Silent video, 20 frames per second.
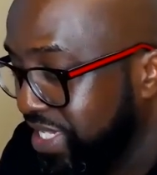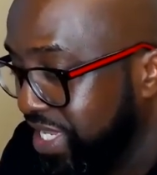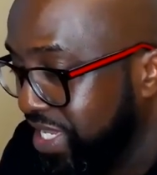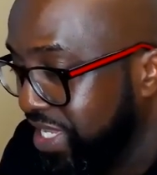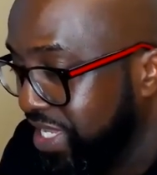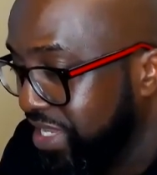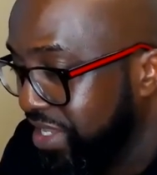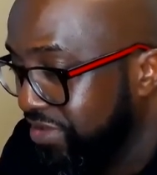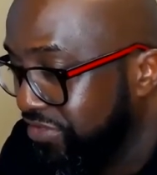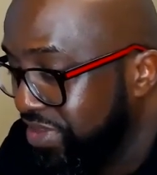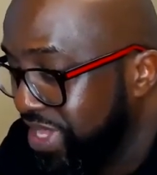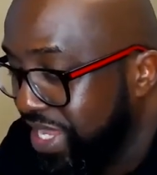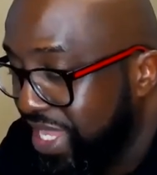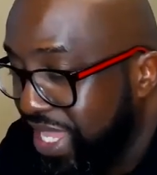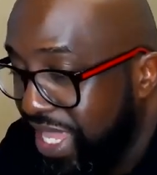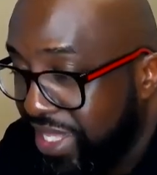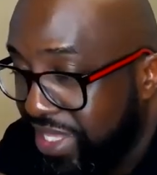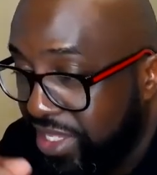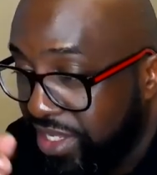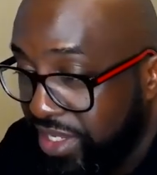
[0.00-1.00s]
Then if they
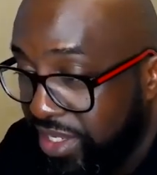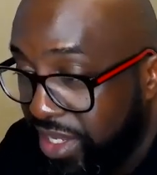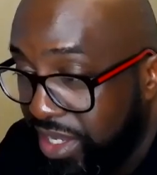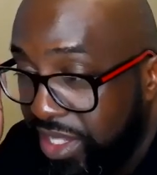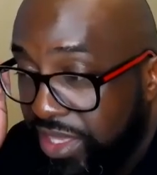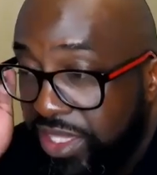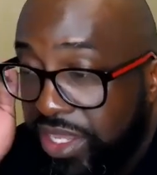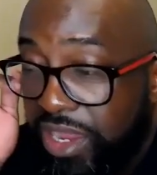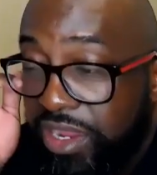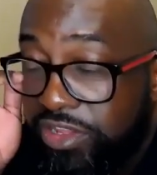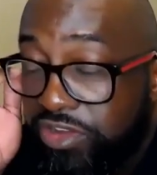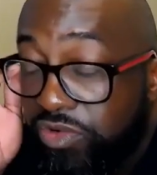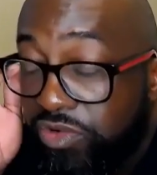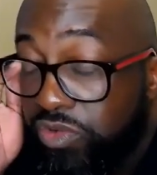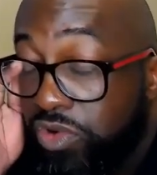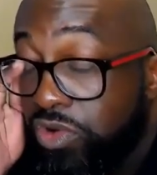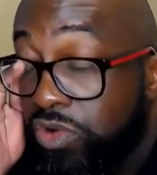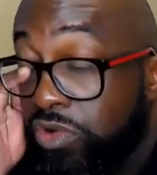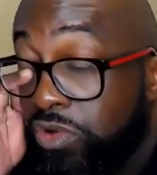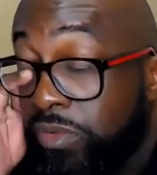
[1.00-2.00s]
got the laundry
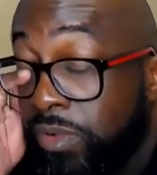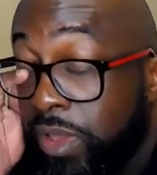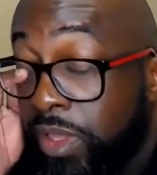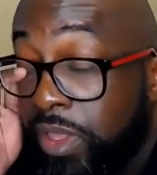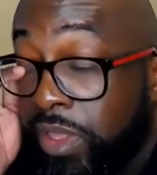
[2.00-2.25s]
room